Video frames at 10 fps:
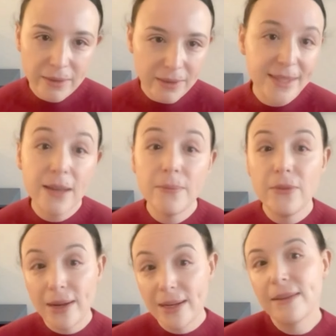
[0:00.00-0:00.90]
this can
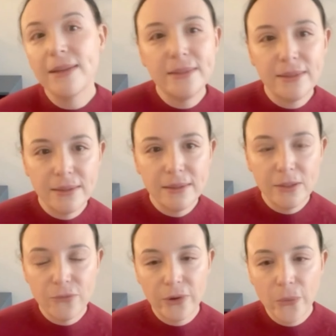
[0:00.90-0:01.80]
be validated in
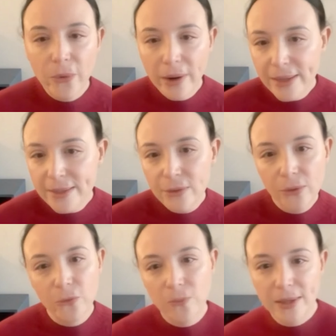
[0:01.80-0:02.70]
different ways. So
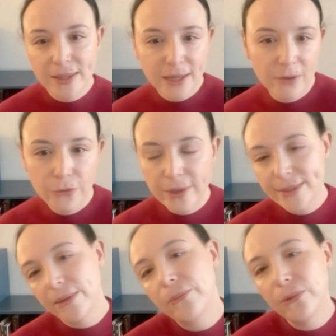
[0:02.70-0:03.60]
it could be done, for
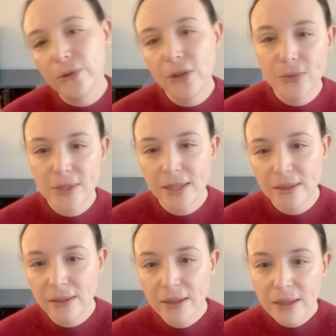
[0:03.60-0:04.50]
example,
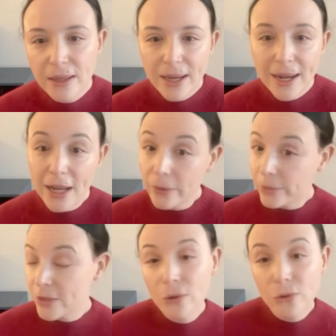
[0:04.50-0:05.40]
using high
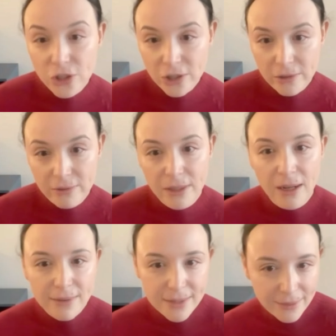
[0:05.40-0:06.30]
resolution
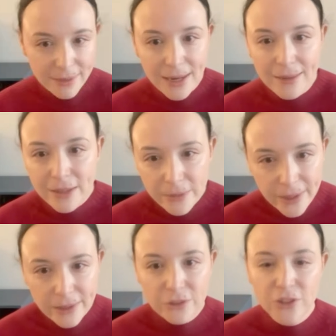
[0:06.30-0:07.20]
satellite
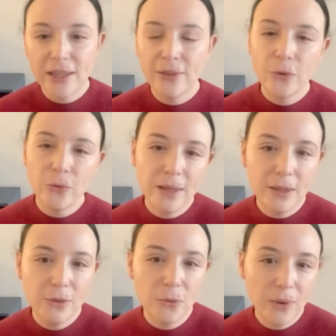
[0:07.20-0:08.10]
image. It could
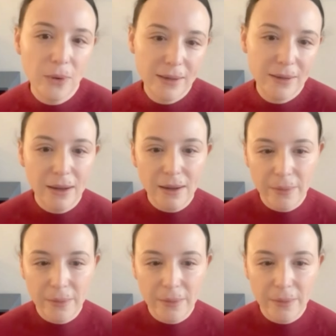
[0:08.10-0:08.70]
be doing